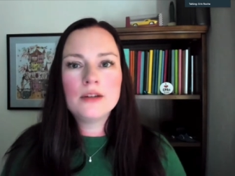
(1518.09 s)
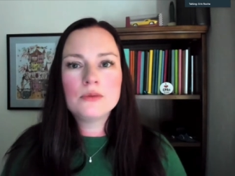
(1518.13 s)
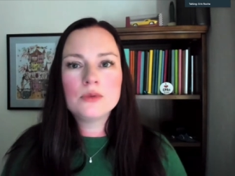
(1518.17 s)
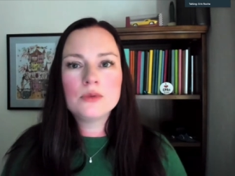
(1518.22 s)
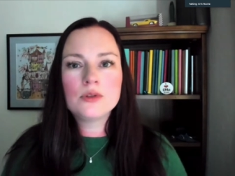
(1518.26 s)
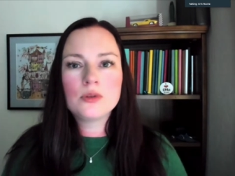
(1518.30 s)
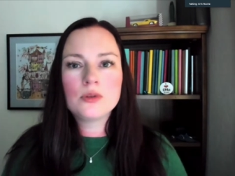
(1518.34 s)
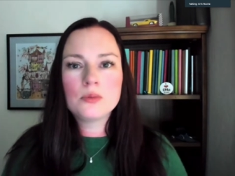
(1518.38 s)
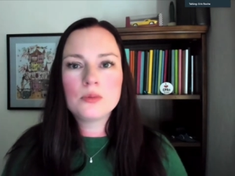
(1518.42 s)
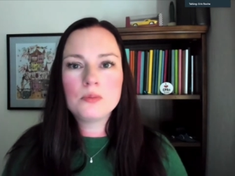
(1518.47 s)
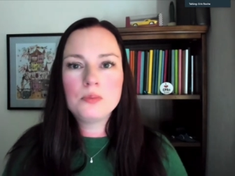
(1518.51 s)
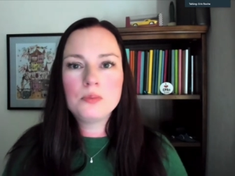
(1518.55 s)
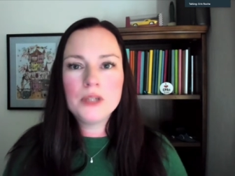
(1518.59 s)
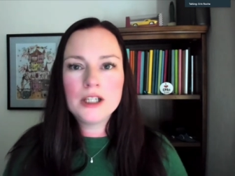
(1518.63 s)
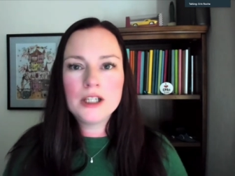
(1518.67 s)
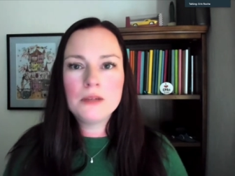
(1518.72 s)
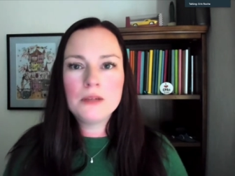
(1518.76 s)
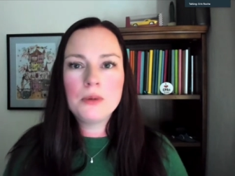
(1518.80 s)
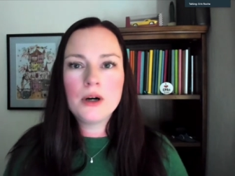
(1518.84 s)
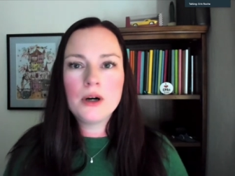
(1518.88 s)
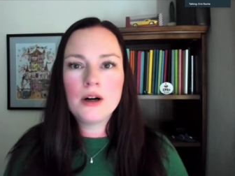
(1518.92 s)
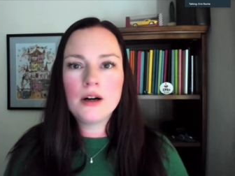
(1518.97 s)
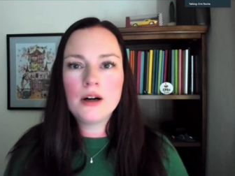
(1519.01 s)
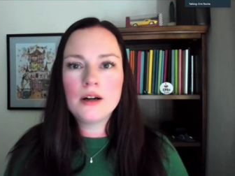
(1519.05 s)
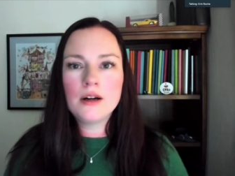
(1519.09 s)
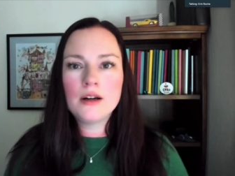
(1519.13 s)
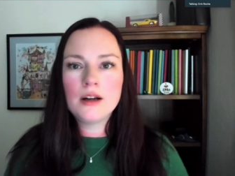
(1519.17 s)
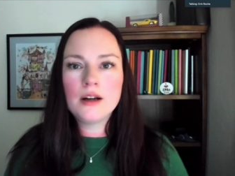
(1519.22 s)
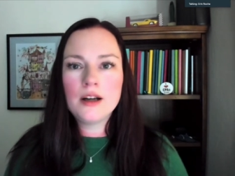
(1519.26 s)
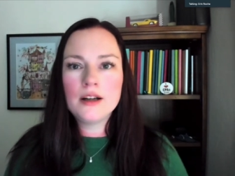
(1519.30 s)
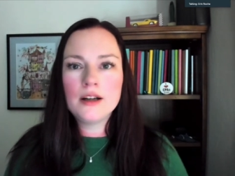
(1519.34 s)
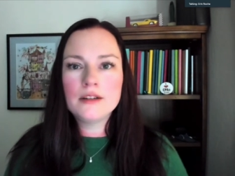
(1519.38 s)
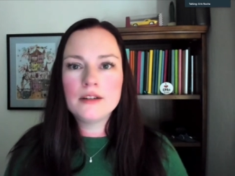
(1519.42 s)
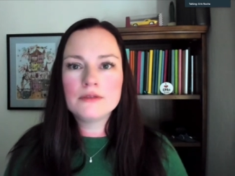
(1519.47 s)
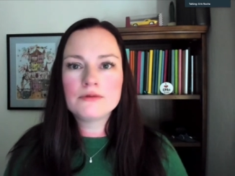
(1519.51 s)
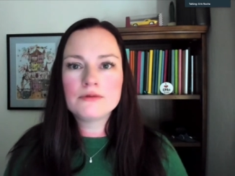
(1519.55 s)
was a big part
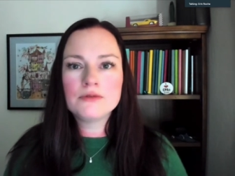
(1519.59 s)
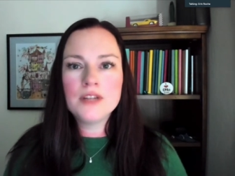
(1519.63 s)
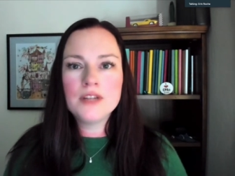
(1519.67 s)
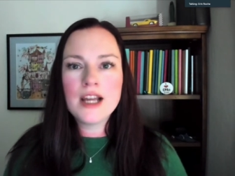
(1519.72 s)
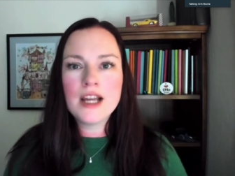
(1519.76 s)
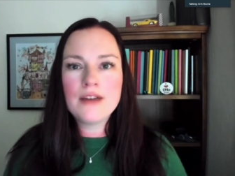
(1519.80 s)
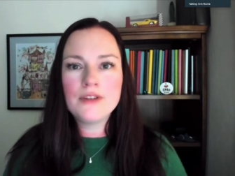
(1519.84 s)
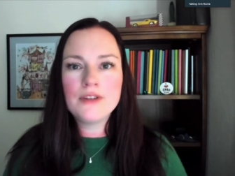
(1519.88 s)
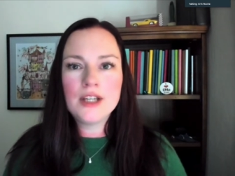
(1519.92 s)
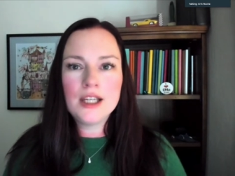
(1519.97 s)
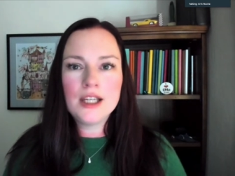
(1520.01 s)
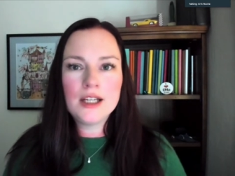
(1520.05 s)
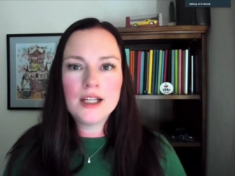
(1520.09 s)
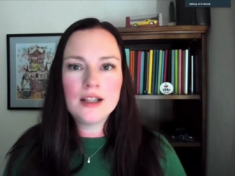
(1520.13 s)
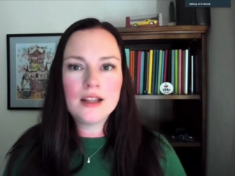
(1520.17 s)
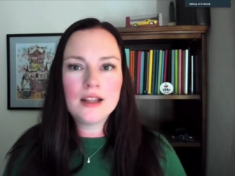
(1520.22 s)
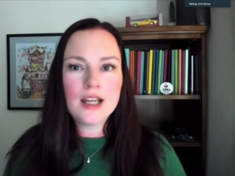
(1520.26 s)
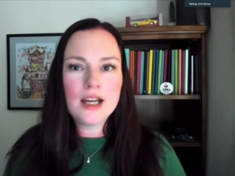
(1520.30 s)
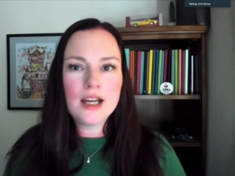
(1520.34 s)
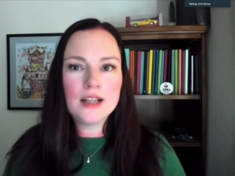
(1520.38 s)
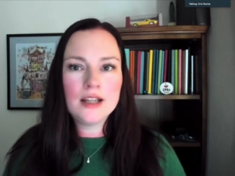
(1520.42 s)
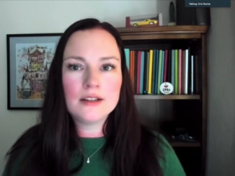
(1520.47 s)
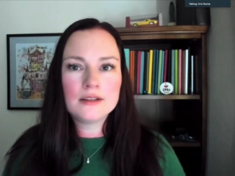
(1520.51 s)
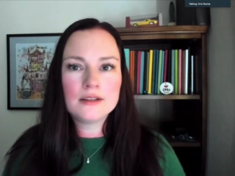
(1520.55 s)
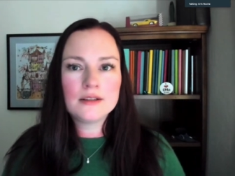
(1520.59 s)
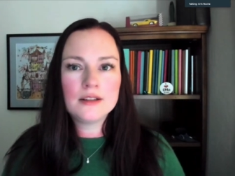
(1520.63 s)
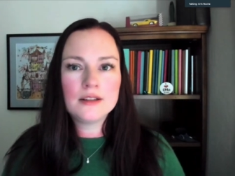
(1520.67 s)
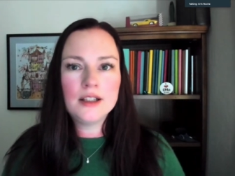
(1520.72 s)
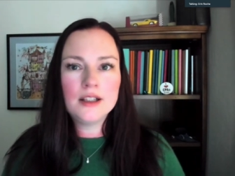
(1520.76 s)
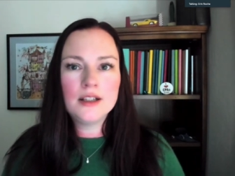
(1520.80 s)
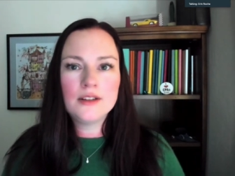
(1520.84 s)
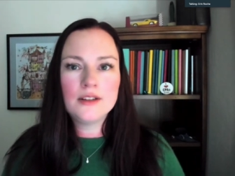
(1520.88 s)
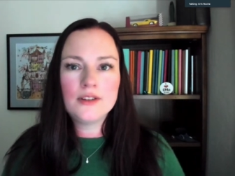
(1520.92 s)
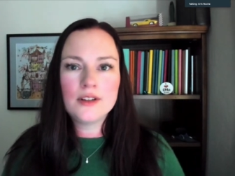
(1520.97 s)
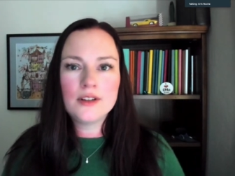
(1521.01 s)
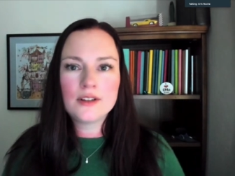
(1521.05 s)
of navigating that
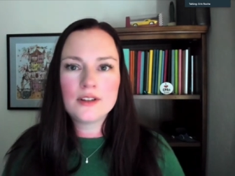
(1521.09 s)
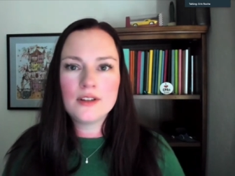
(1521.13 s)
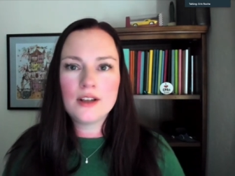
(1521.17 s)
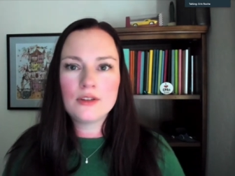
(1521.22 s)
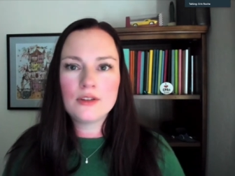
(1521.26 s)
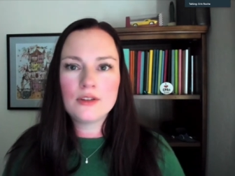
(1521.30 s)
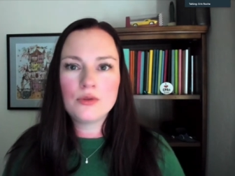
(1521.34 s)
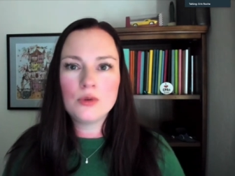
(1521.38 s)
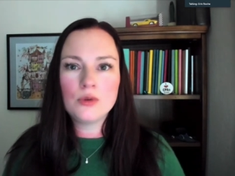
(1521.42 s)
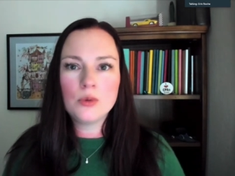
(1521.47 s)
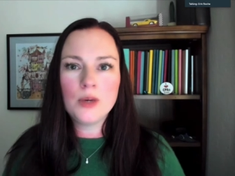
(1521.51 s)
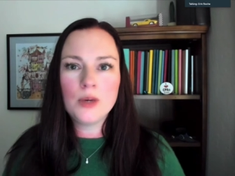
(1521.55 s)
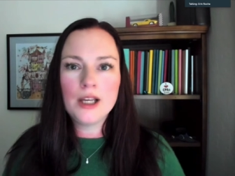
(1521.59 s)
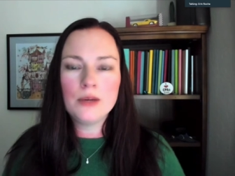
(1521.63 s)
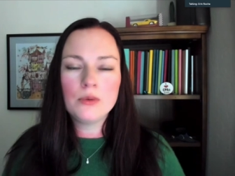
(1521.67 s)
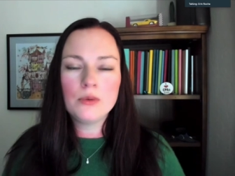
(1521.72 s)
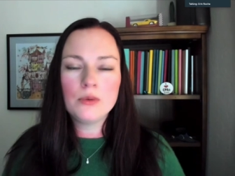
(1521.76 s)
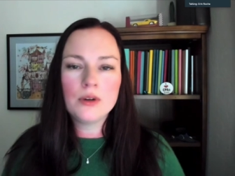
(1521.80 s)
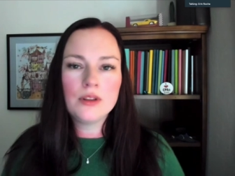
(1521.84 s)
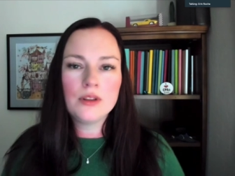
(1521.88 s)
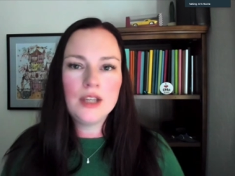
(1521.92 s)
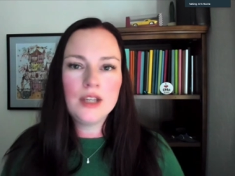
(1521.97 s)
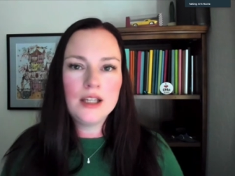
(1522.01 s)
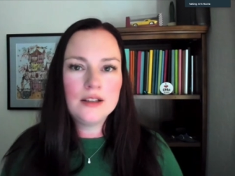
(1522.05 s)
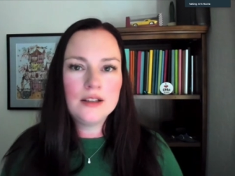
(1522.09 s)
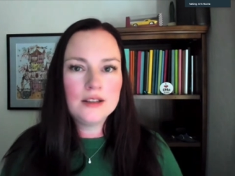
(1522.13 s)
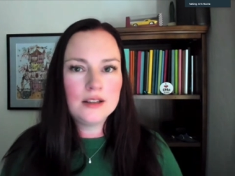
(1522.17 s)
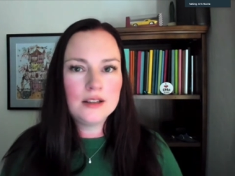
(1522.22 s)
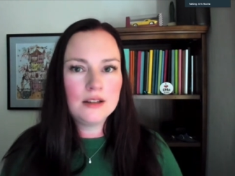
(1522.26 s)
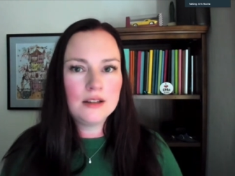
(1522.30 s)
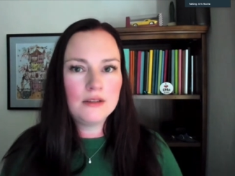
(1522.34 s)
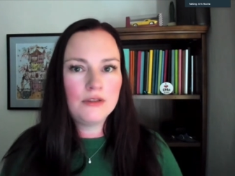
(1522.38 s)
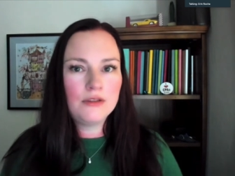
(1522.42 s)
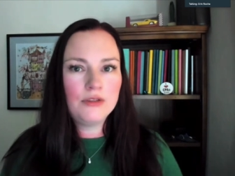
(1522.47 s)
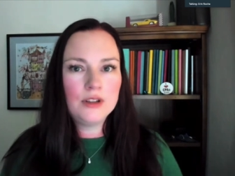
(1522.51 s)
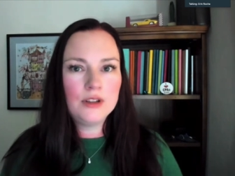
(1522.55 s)
in a successful way where they
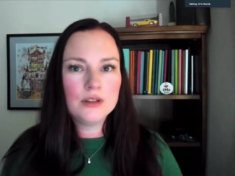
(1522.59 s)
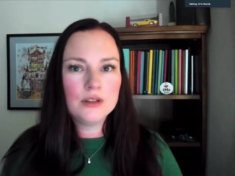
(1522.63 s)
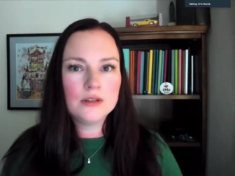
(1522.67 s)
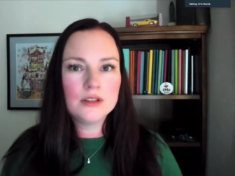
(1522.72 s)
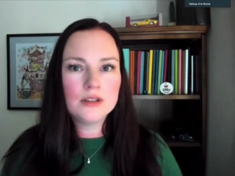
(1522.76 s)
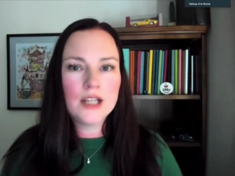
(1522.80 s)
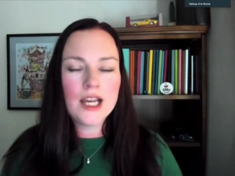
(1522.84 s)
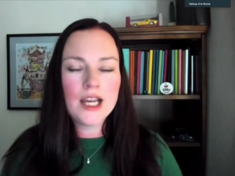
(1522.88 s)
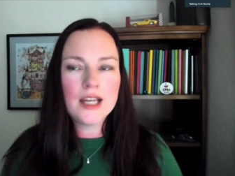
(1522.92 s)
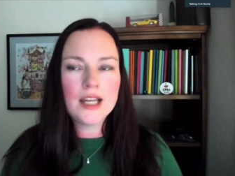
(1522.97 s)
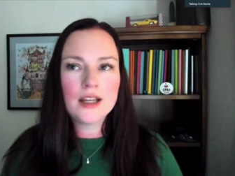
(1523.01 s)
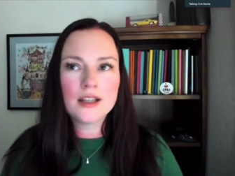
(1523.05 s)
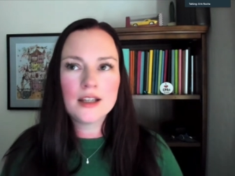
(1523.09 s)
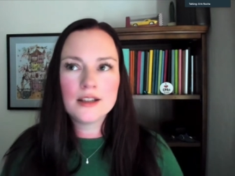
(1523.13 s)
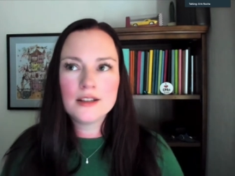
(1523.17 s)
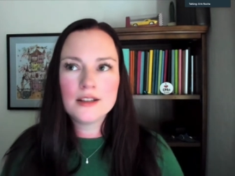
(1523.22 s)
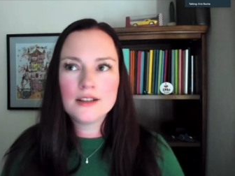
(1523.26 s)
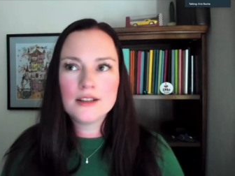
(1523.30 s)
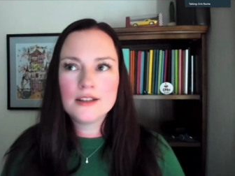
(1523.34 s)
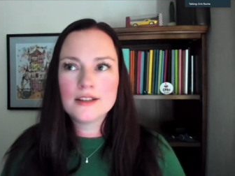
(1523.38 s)
didn't feel like